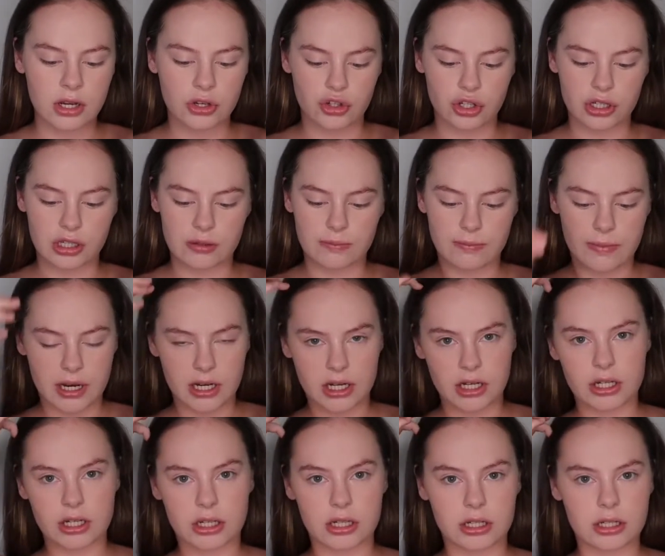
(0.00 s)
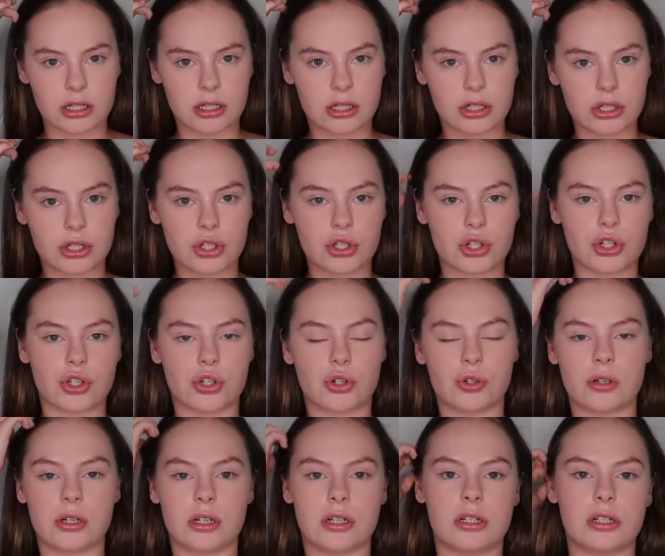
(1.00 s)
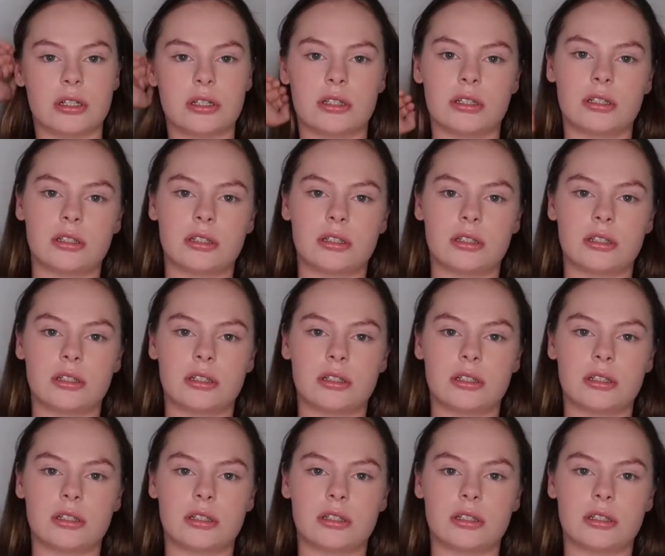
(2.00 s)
Just make sure